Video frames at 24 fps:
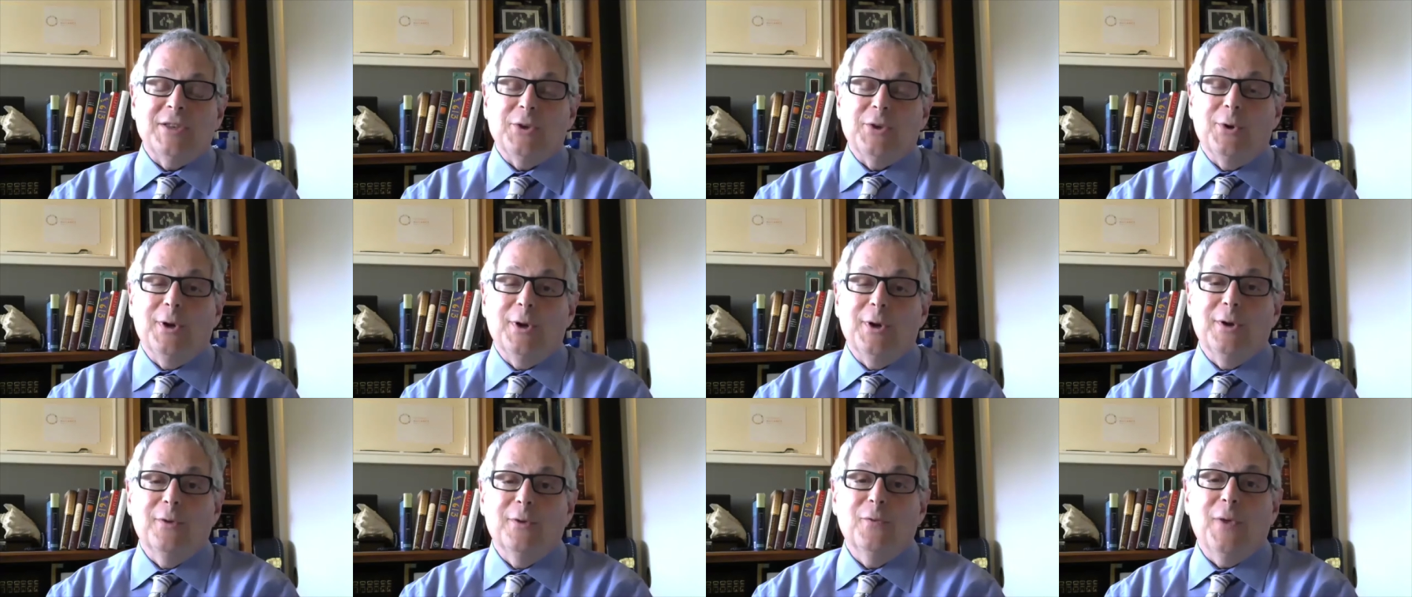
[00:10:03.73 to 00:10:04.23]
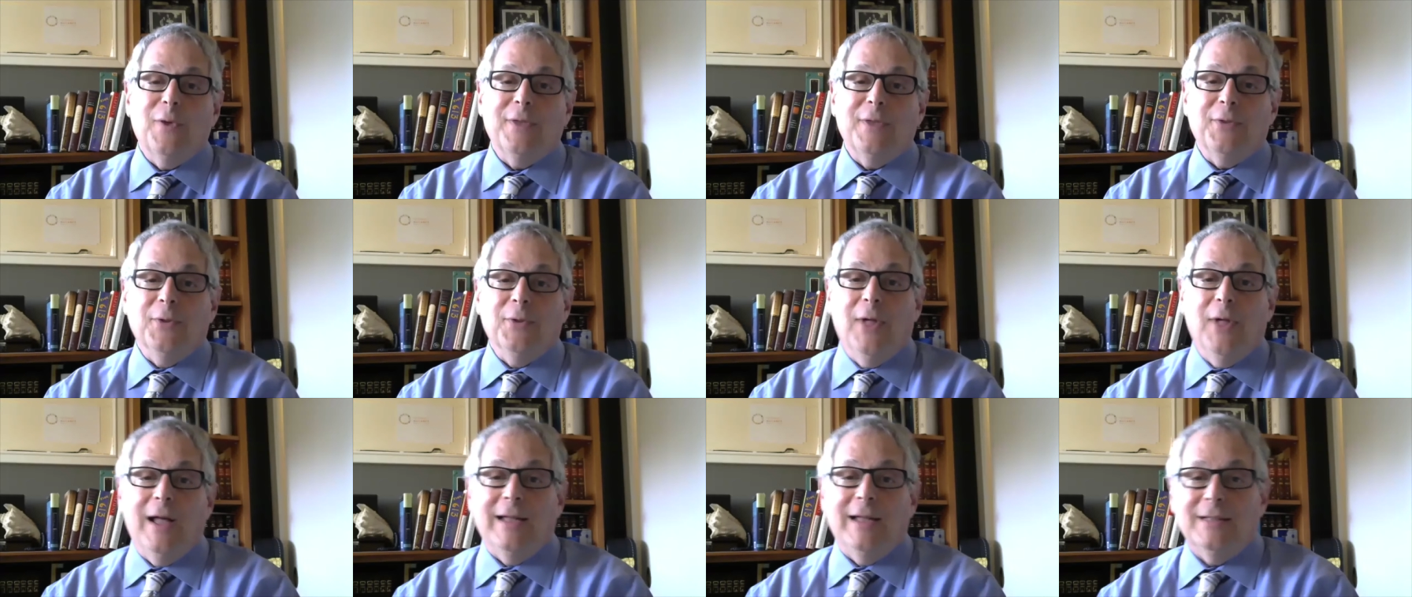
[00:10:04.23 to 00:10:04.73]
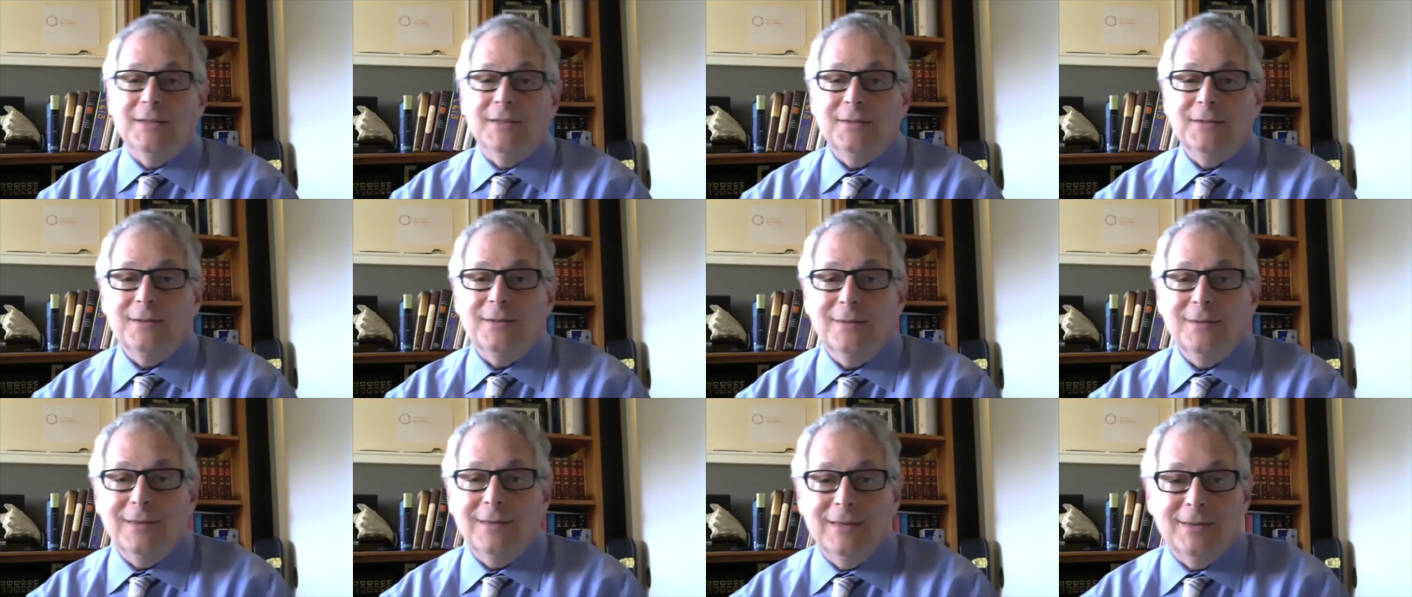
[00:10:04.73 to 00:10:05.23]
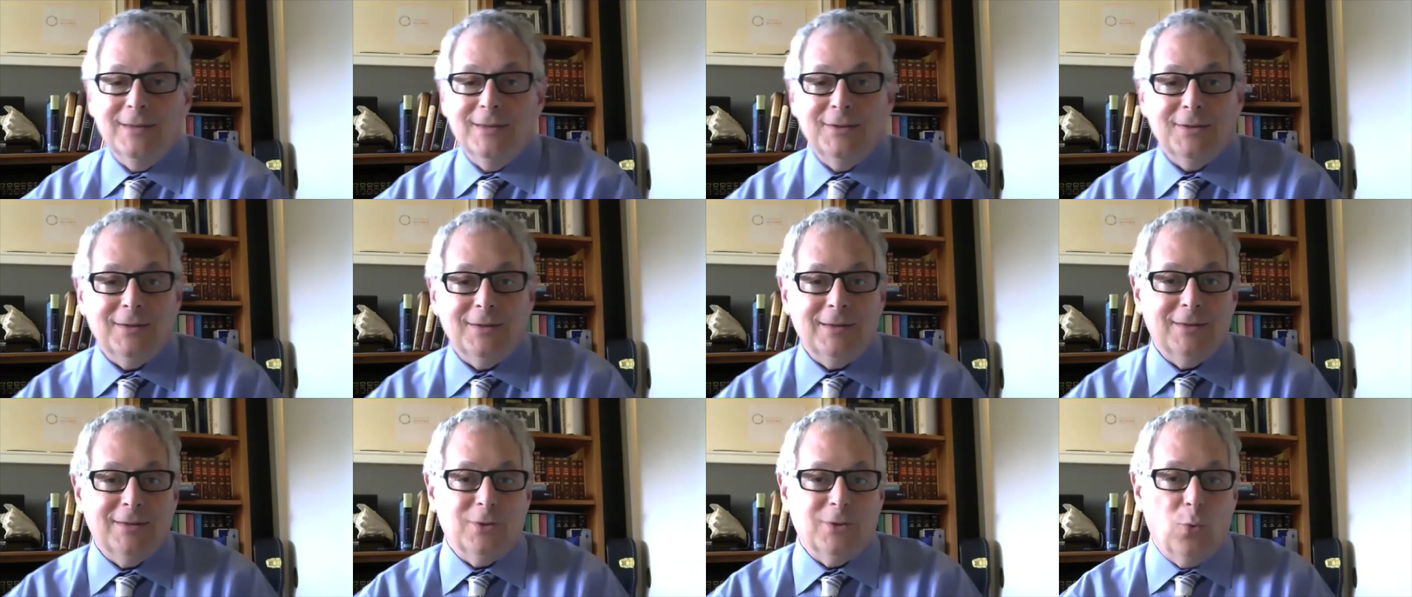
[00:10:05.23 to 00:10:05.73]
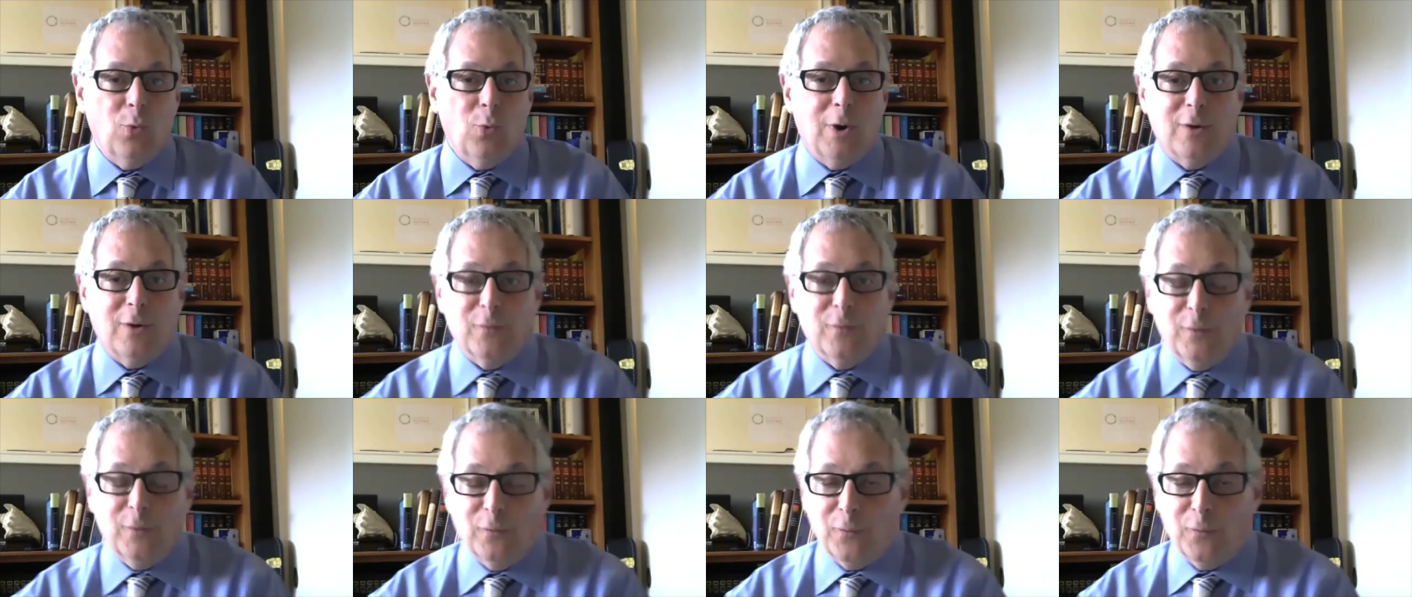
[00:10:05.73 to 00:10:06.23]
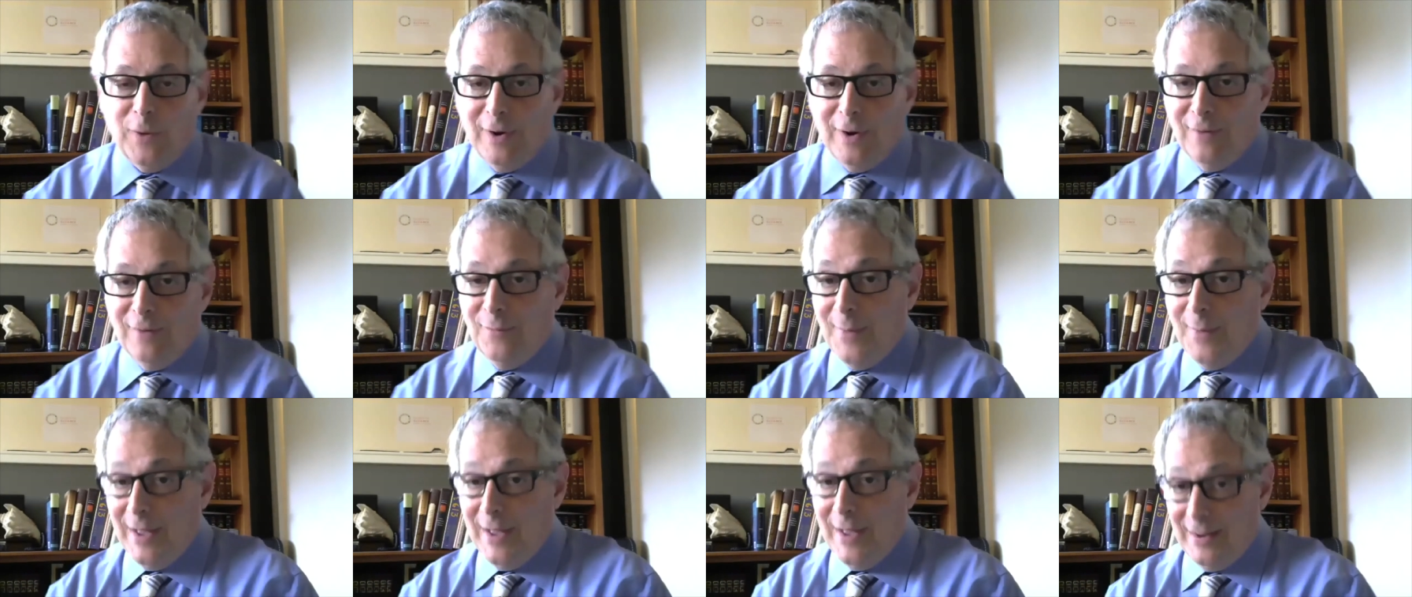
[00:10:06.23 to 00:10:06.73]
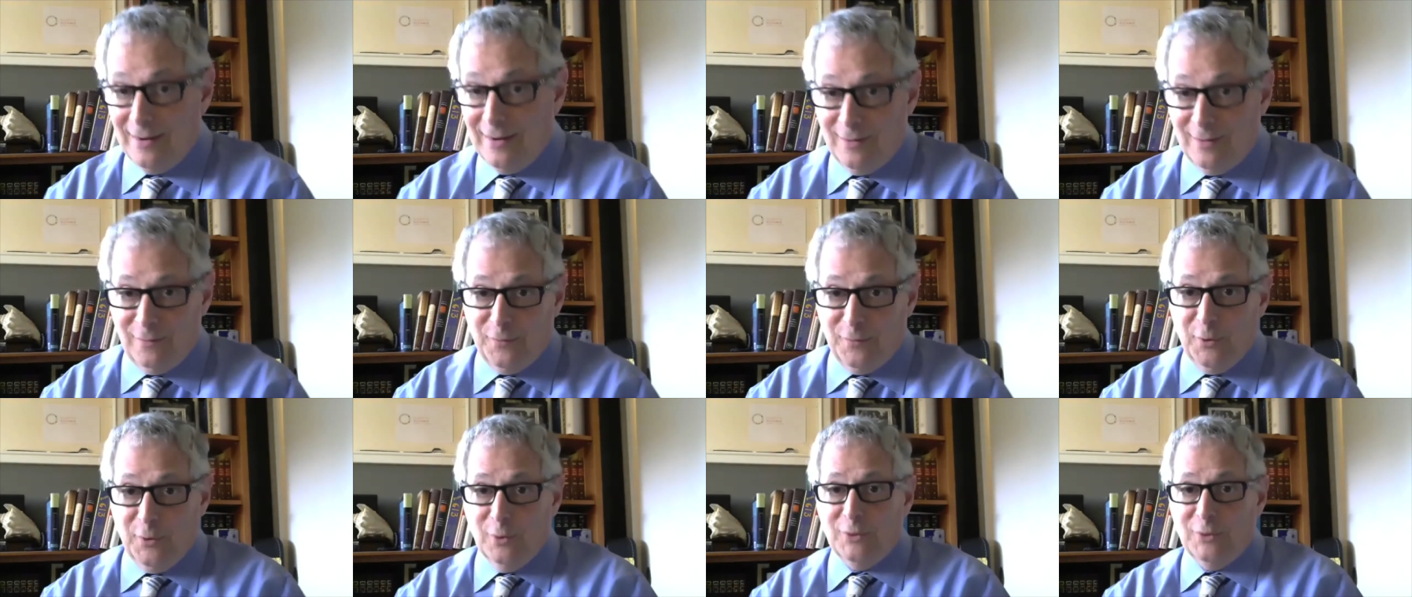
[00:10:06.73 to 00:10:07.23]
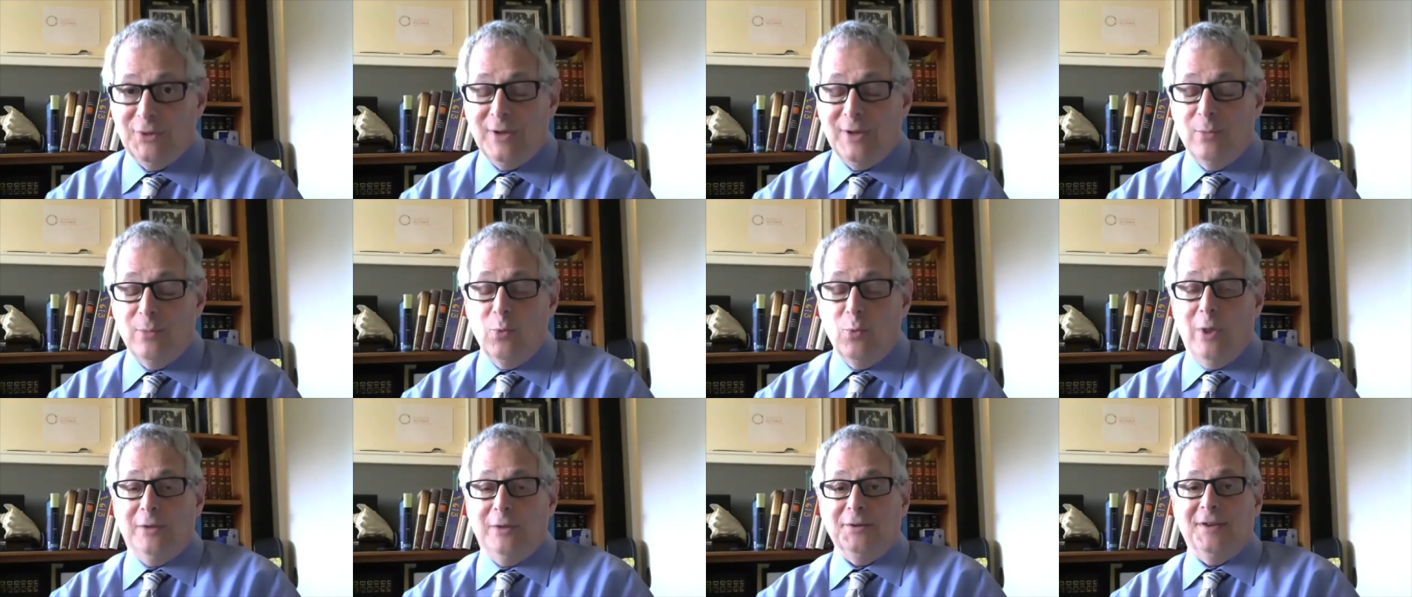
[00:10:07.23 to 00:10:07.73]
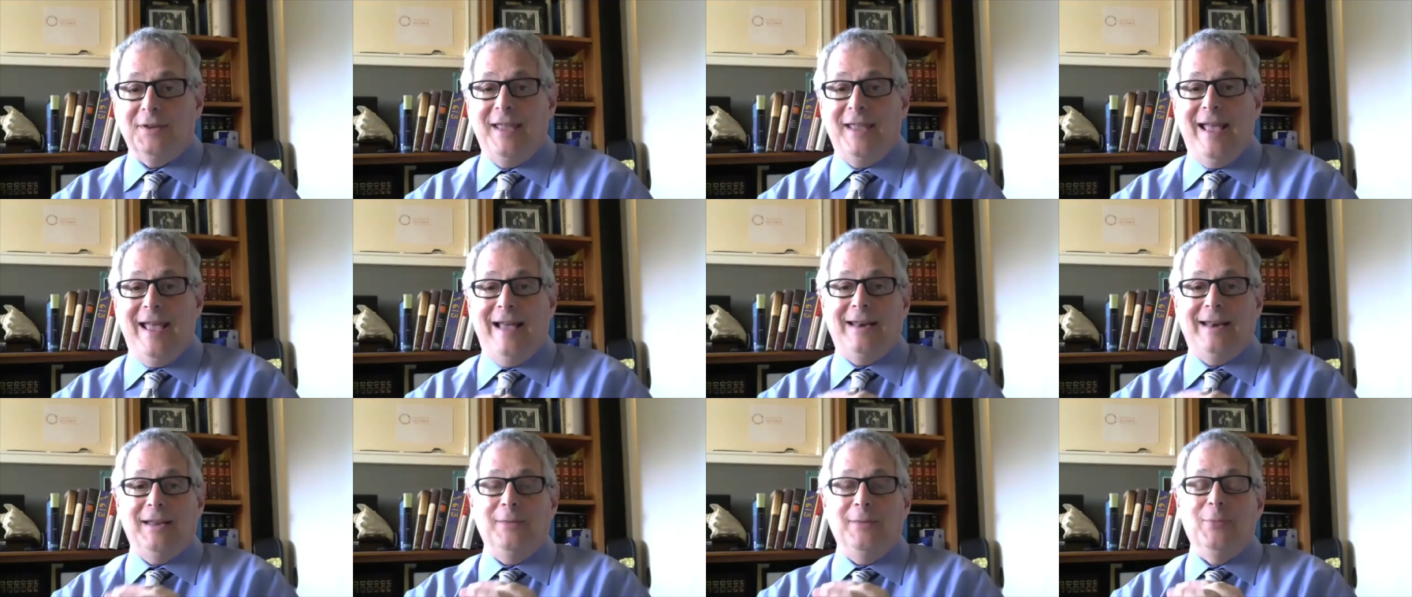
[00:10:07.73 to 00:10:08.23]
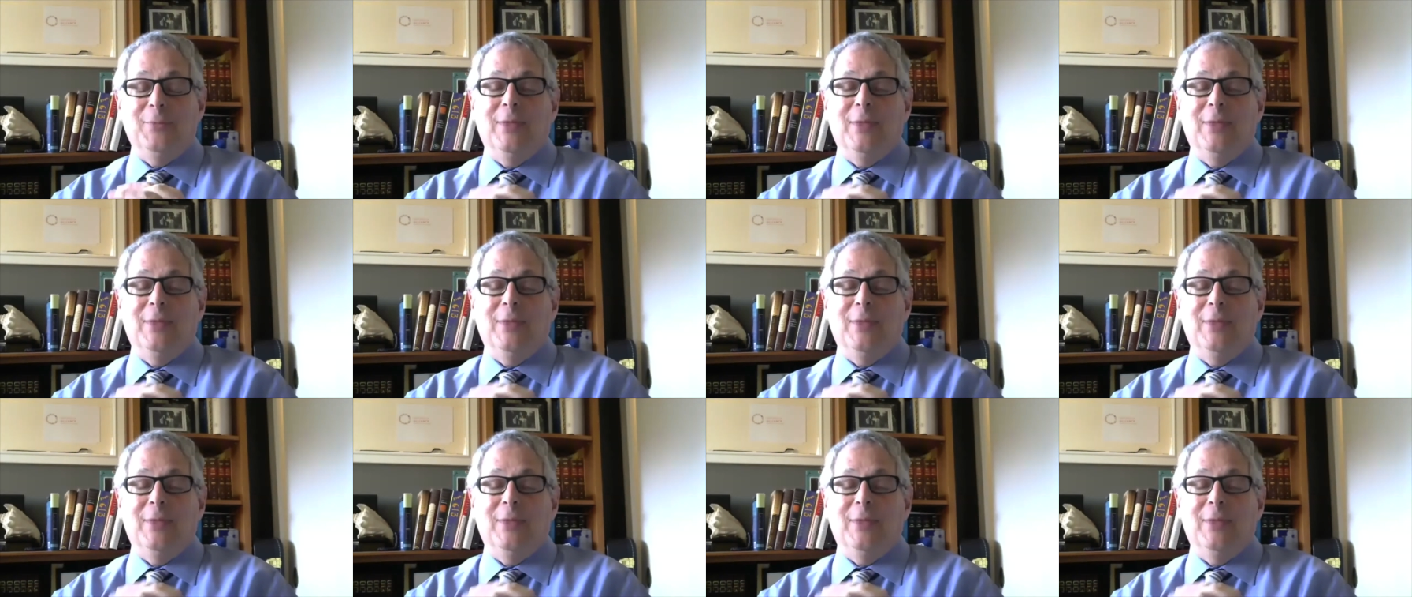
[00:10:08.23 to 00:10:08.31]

at Interfaith Alliance is a wonderful friend of mine and of yours named Welton Gaddy.